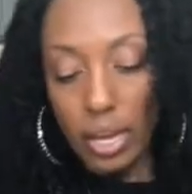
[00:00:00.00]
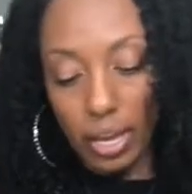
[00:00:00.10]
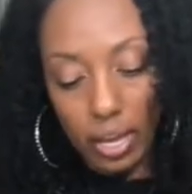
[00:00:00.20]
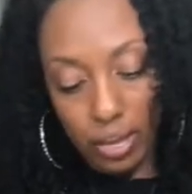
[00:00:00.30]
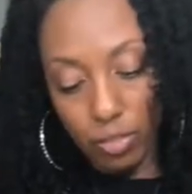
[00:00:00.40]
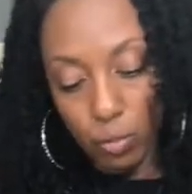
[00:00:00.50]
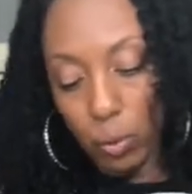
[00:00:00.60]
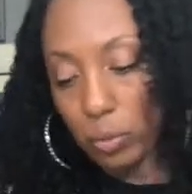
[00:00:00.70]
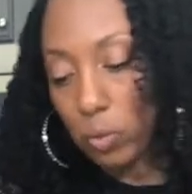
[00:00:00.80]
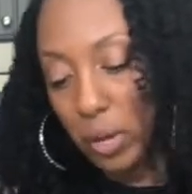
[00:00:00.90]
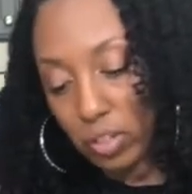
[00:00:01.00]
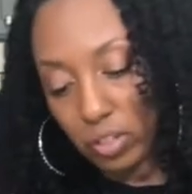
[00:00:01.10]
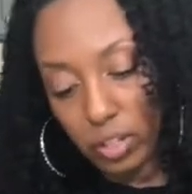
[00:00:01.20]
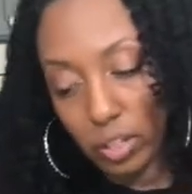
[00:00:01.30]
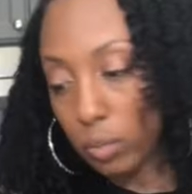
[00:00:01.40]
And the rubber
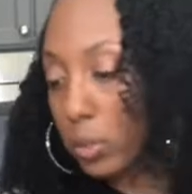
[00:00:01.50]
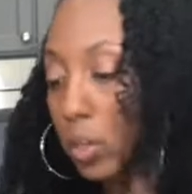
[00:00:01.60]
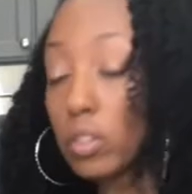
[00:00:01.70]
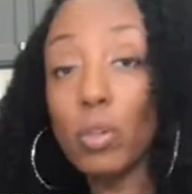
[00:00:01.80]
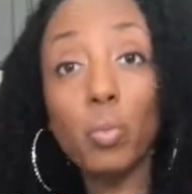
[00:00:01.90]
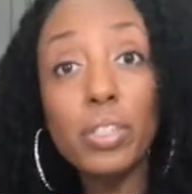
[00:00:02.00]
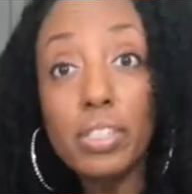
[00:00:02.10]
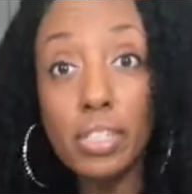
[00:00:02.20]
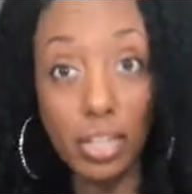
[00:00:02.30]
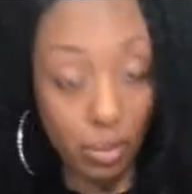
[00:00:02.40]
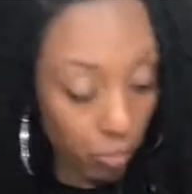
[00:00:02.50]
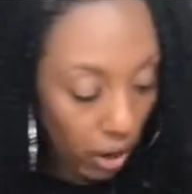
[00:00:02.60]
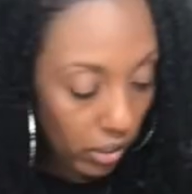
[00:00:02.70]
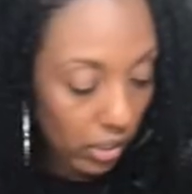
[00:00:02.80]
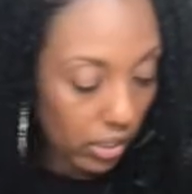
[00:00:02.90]
spatula helps also with sticky
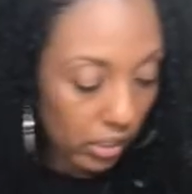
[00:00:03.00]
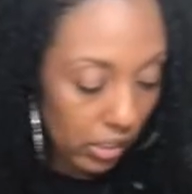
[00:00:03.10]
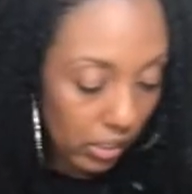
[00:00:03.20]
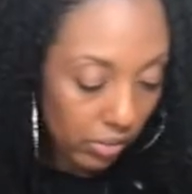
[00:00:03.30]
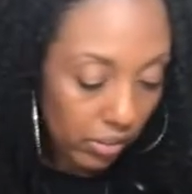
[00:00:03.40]
products.